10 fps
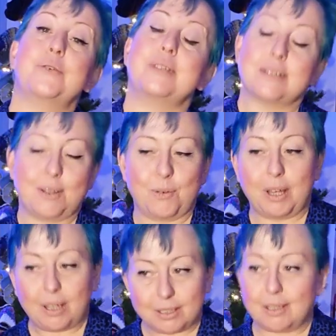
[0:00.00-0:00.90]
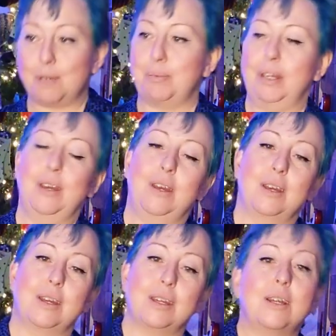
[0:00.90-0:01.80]
and that's how I ended up
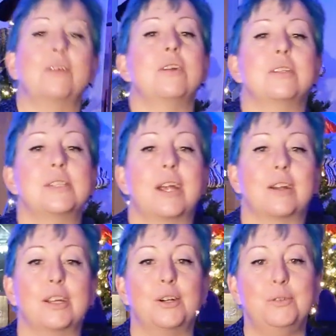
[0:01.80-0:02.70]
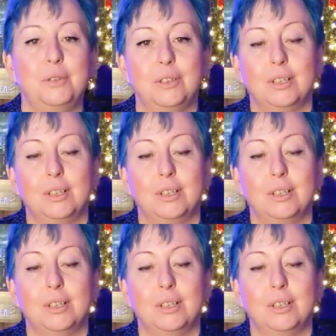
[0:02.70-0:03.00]
here in Ontario.